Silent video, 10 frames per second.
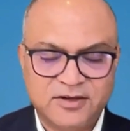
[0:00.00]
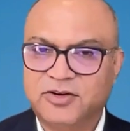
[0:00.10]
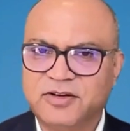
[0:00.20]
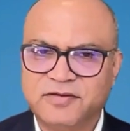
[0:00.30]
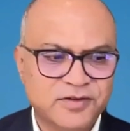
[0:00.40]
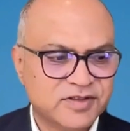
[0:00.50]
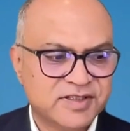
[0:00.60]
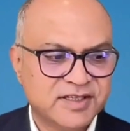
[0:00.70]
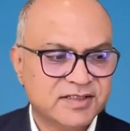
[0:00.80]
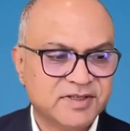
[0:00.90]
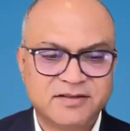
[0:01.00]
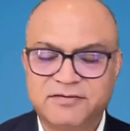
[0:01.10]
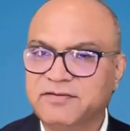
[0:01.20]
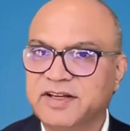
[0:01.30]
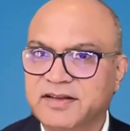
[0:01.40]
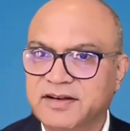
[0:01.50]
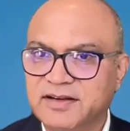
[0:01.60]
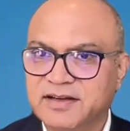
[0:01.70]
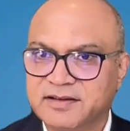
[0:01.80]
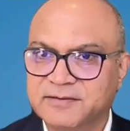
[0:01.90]
all of those things become very
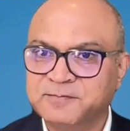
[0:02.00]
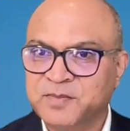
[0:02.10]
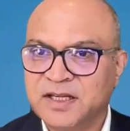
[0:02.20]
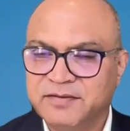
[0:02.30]
critical.